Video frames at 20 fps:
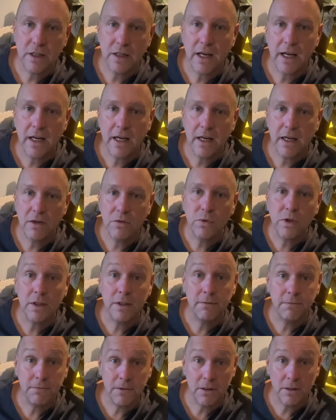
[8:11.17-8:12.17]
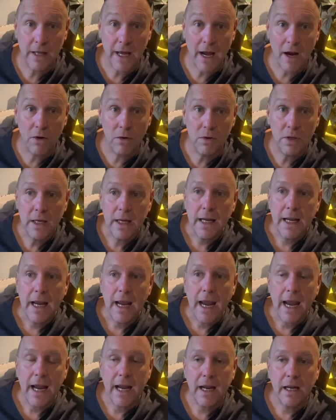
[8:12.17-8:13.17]
and really fill out.
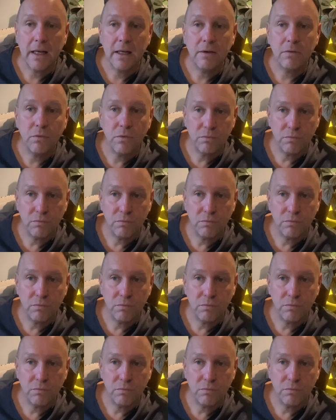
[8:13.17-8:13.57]
And